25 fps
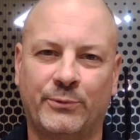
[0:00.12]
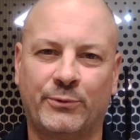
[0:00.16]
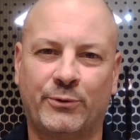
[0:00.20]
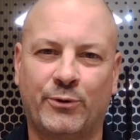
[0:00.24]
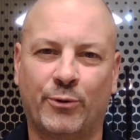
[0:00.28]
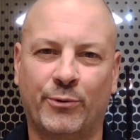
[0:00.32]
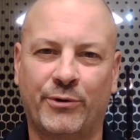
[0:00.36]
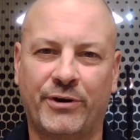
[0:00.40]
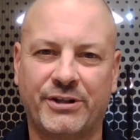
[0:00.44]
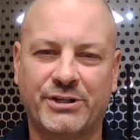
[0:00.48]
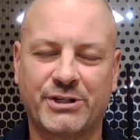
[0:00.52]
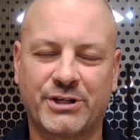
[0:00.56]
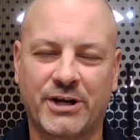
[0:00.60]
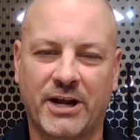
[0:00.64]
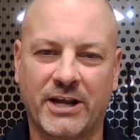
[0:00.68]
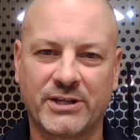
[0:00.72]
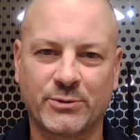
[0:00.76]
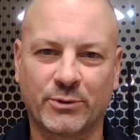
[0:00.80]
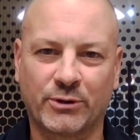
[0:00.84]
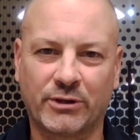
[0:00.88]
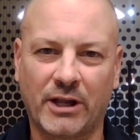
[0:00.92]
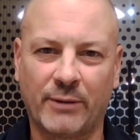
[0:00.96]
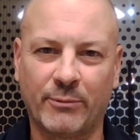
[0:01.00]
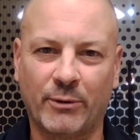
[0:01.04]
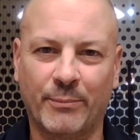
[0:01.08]
Gorney
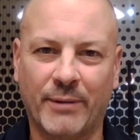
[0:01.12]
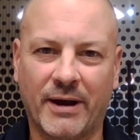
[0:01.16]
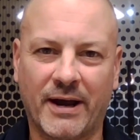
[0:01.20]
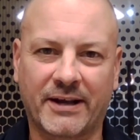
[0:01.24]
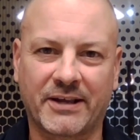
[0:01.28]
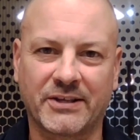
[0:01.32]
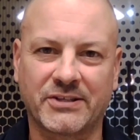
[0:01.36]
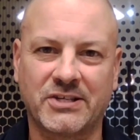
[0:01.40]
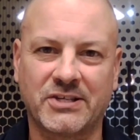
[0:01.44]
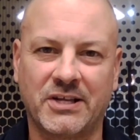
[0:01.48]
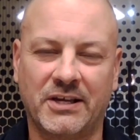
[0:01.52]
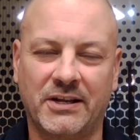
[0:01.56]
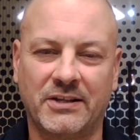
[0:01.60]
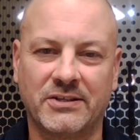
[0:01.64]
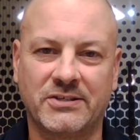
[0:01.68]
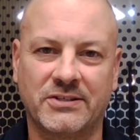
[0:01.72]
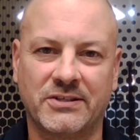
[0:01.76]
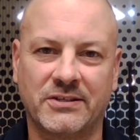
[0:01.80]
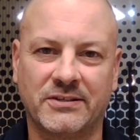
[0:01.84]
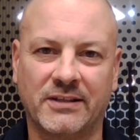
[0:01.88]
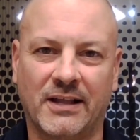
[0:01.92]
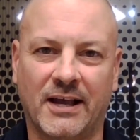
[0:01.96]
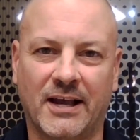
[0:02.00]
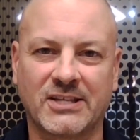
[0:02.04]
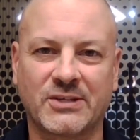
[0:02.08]
trades. Well, global markets heading
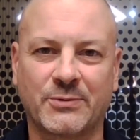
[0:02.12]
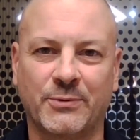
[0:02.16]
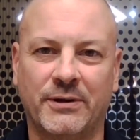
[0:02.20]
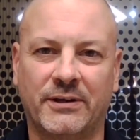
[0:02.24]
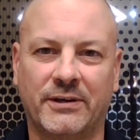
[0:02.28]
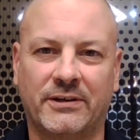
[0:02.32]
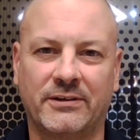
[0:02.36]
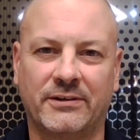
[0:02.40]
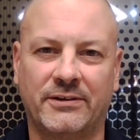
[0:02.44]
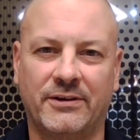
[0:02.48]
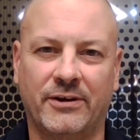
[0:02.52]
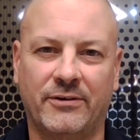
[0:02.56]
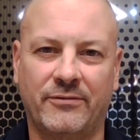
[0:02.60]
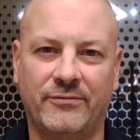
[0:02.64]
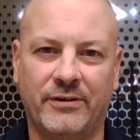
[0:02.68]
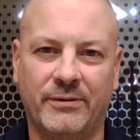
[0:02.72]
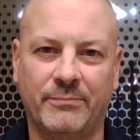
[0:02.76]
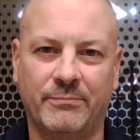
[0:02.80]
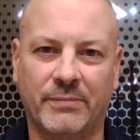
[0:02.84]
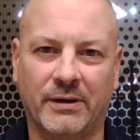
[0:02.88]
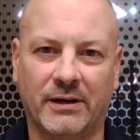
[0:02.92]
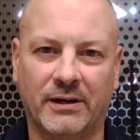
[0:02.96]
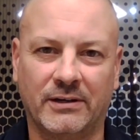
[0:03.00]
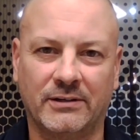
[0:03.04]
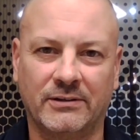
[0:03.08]
into this last week of
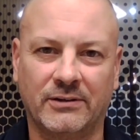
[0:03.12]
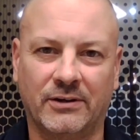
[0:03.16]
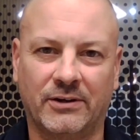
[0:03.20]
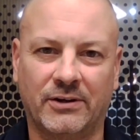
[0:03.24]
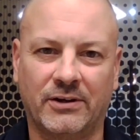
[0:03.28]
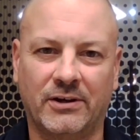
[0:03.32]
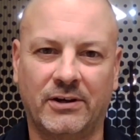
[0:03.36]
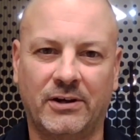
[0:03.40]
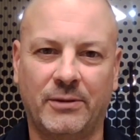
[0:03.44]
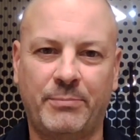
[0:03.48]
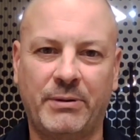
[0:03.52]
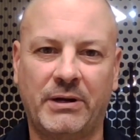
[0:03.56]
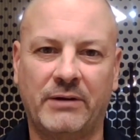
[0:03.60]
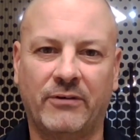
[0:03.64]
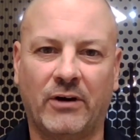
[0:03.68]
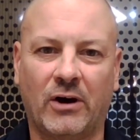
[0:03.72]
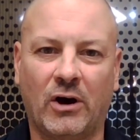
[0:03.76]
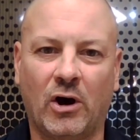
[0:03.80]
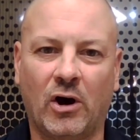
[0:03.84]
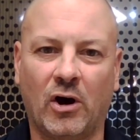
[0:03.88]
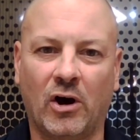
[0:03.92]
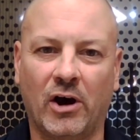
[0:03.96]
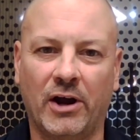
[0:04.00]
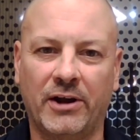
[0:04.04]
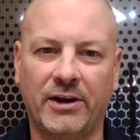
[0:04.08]
November uh, and a bit of a
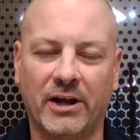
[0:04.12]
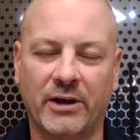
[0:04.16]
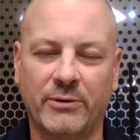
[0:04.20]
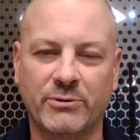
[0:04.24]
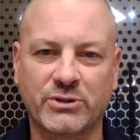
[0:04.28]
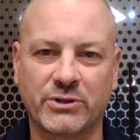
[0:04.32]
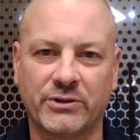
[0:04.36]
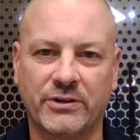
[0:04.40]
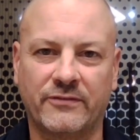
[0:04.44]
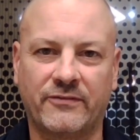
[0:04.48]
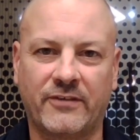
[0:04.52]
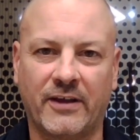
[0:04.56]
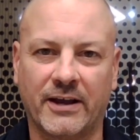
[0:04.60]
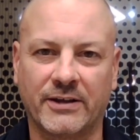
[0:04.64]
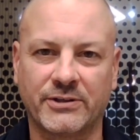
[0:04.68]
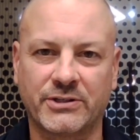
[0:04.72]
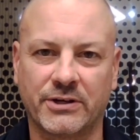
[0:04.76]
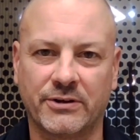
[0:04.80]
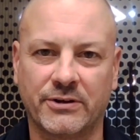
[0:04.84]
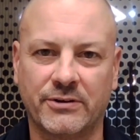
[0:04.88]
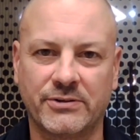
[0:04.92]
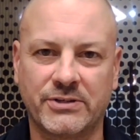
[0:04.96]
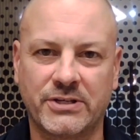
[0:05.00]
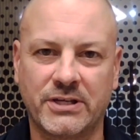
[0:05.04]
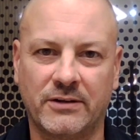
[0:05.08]
high note. So the Dow
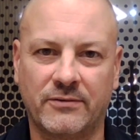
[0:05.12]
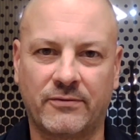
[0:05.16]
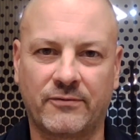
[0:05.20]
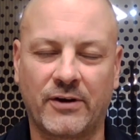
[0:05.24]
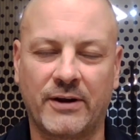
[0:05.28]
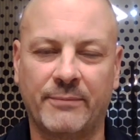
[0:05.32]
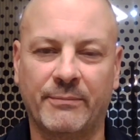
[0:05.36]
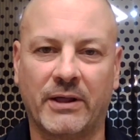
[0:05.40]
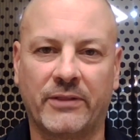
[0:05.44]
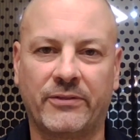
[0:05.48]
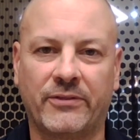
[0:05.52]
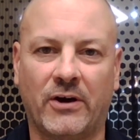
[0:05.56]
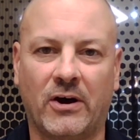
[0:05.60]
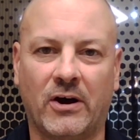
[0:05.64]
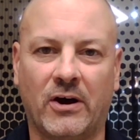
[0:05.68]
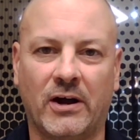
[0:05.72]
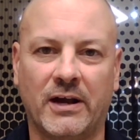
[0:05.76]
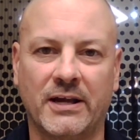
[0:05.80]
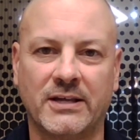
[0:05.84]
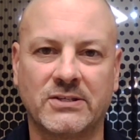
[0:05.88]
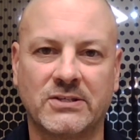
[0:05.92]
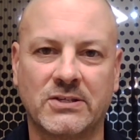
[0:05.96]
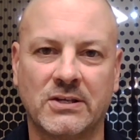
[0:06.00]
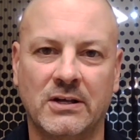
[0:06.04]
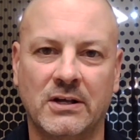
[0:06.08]
Jones hit three month
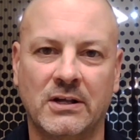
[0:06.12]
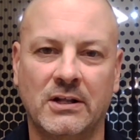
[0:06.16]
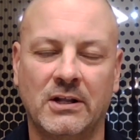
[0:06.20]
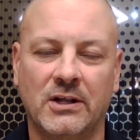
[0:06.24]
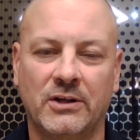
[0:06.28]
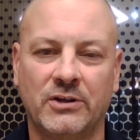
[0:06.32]
highs.